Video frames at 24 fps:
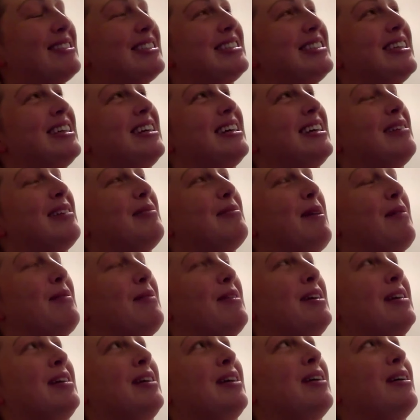was thinking
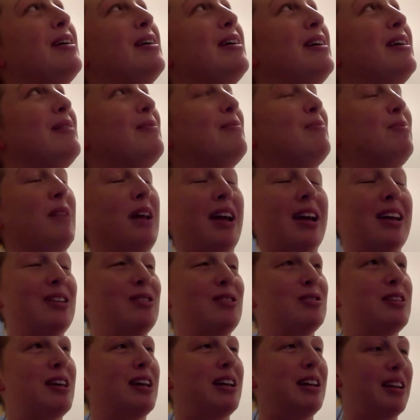maybe he, he you
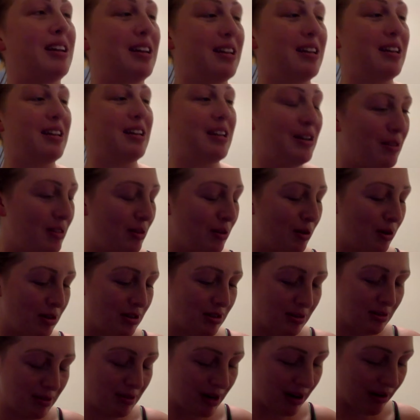said he could hear
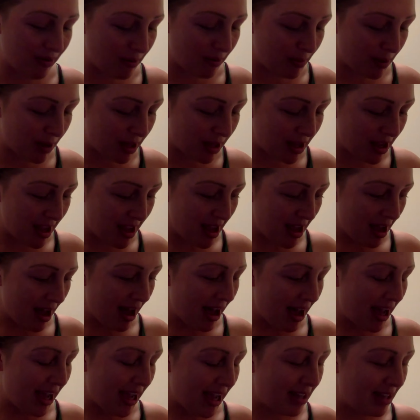thoughts or whatever, but
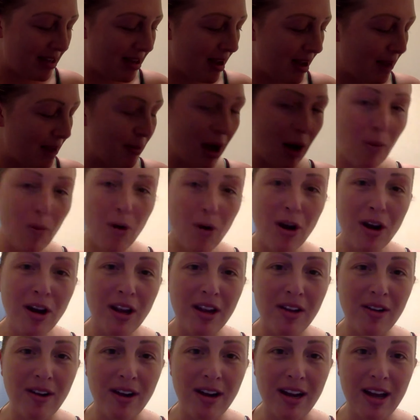I, yeah. I'm not
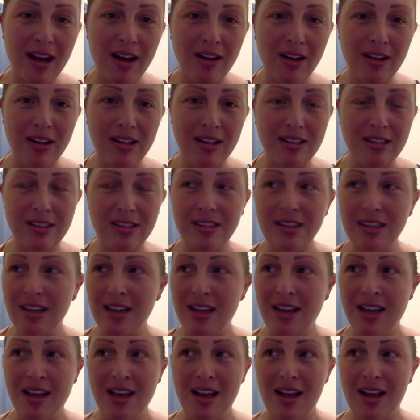working right now because
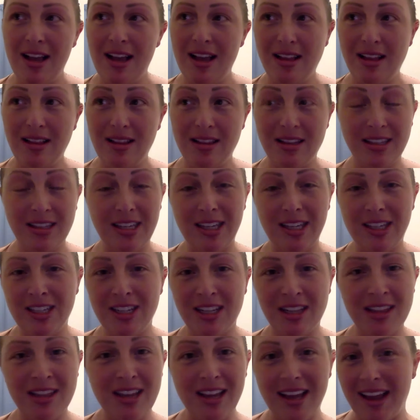the
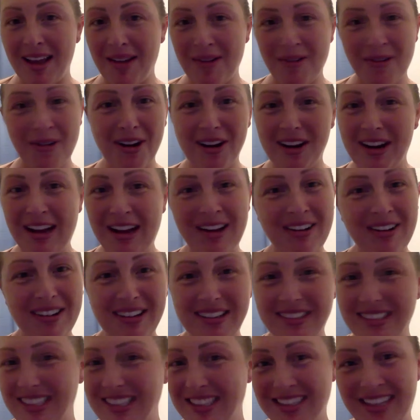teaching thing ain't working out. I
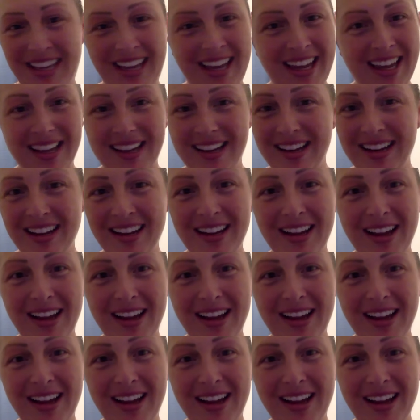just can't. No.